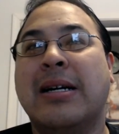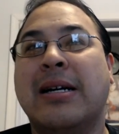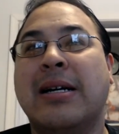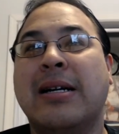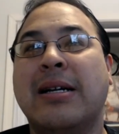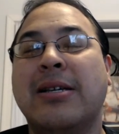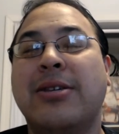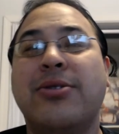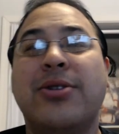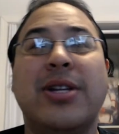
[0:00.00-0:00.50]

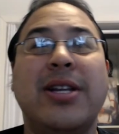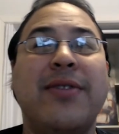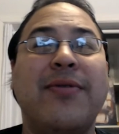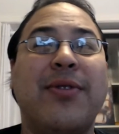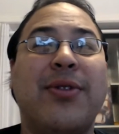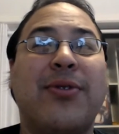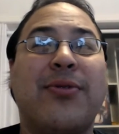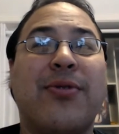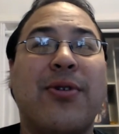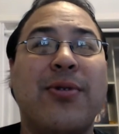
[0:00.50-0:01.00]
You could
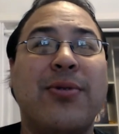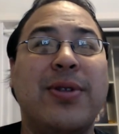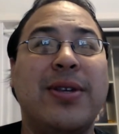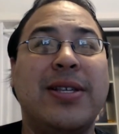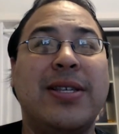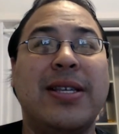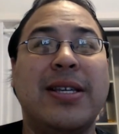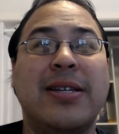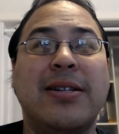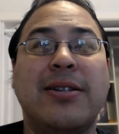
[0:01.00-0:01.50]
even throw
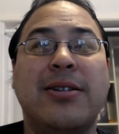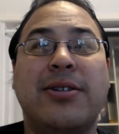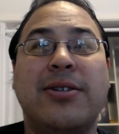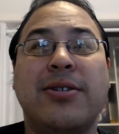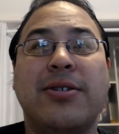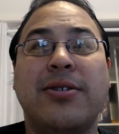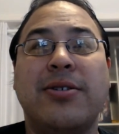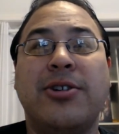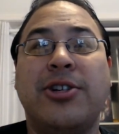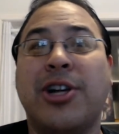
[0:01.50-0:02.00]
this
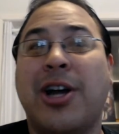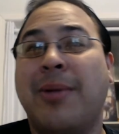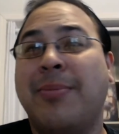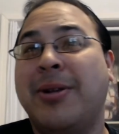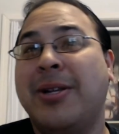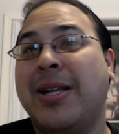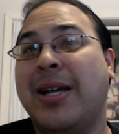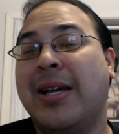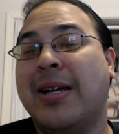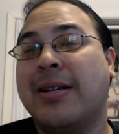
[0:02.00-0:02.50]
into
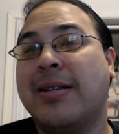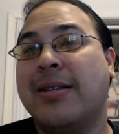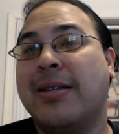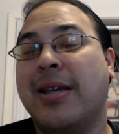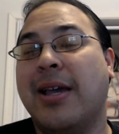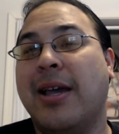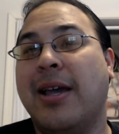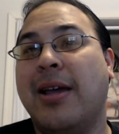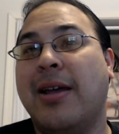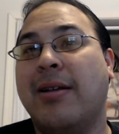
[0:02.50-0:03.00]
Shaman decks
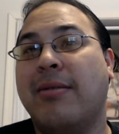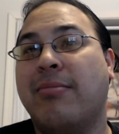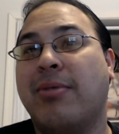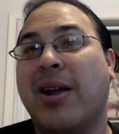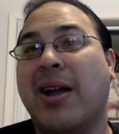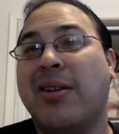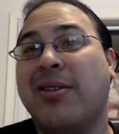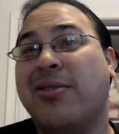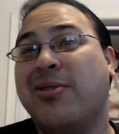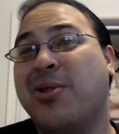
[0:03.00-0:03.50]
and
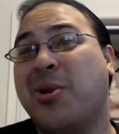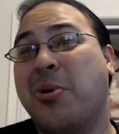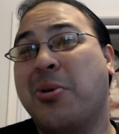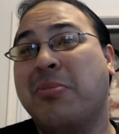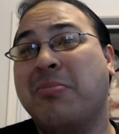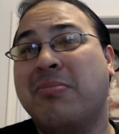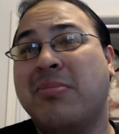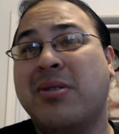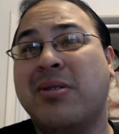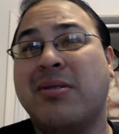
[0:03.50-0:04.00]
bring out your
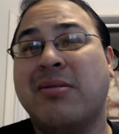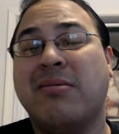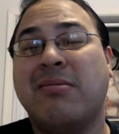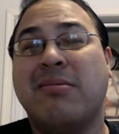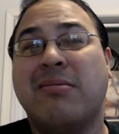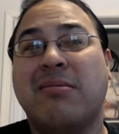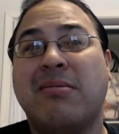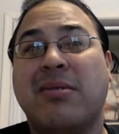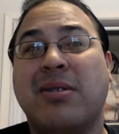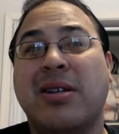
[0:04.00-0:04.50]
totems.
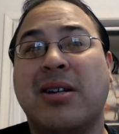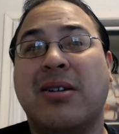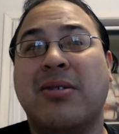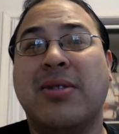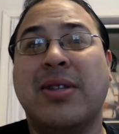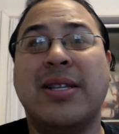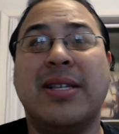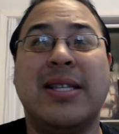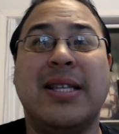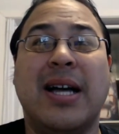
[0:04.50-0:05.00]
You know,
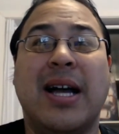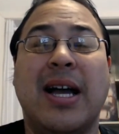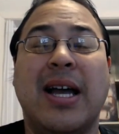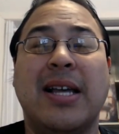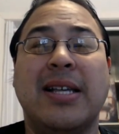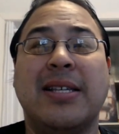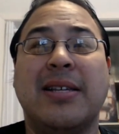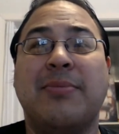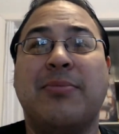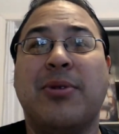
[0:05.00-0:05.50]
this
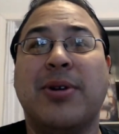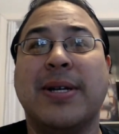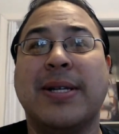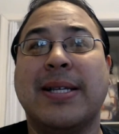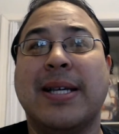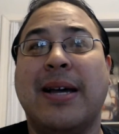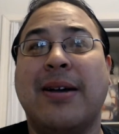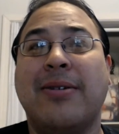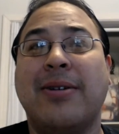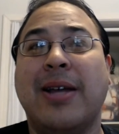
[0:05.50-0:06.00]
dies, it
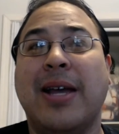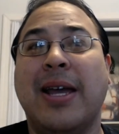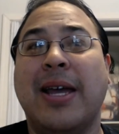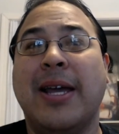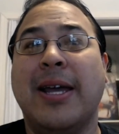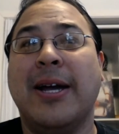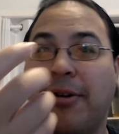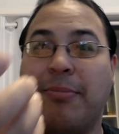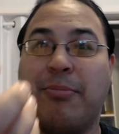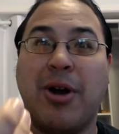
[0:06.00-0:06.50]
brings out
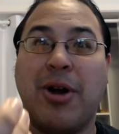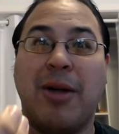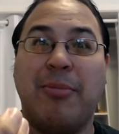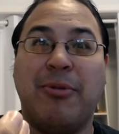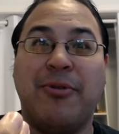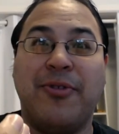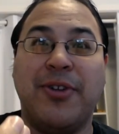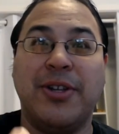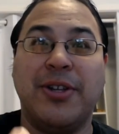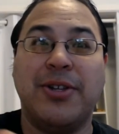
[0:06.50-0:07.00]
a
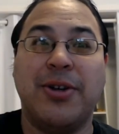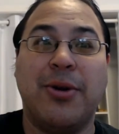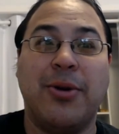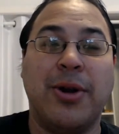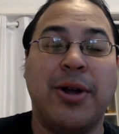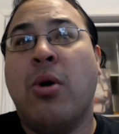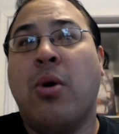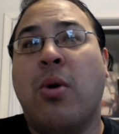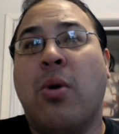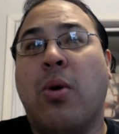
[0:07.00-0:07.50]
Primal Fin
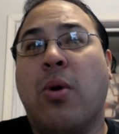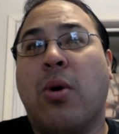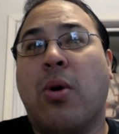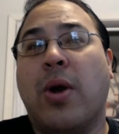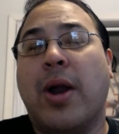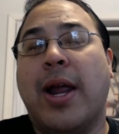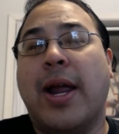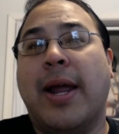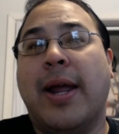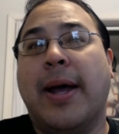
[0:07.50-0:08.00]
totem
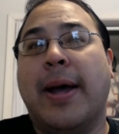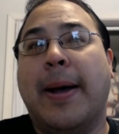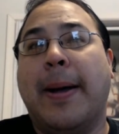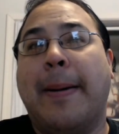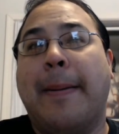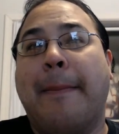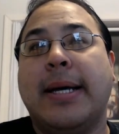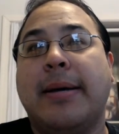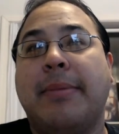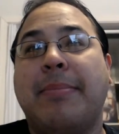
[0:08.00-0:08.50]
or
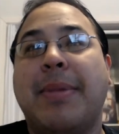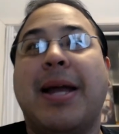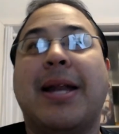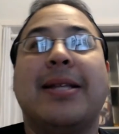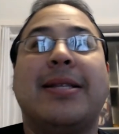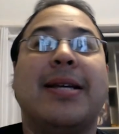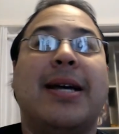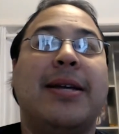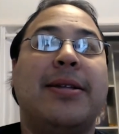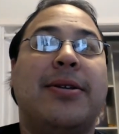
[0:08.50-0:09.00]
a
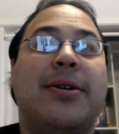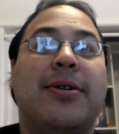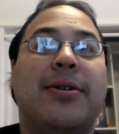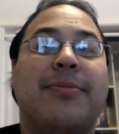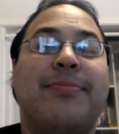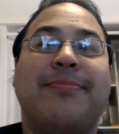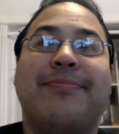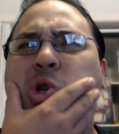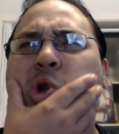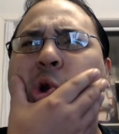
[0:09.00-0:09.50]
Mana Tide
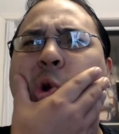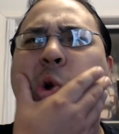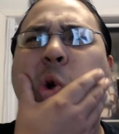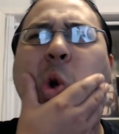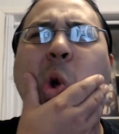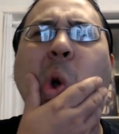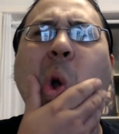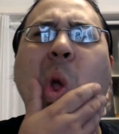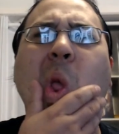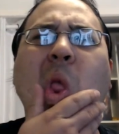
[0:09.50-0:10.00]
totem.
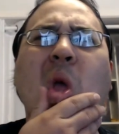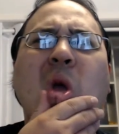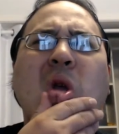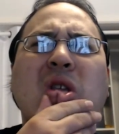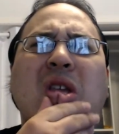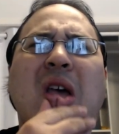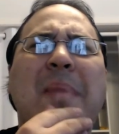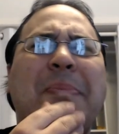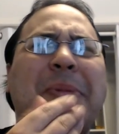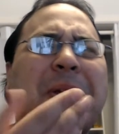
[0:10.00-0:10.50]

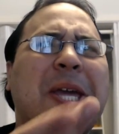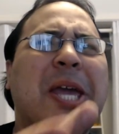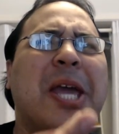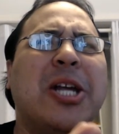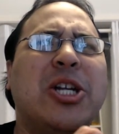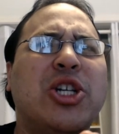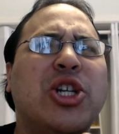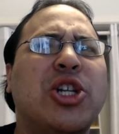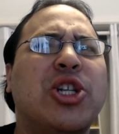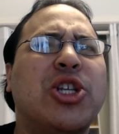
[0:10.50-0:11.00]
There's
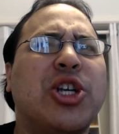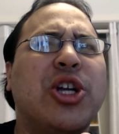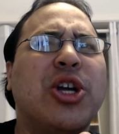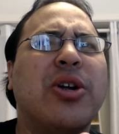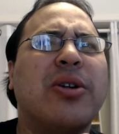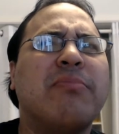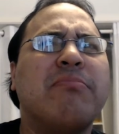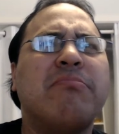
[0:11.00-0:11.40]
applications here.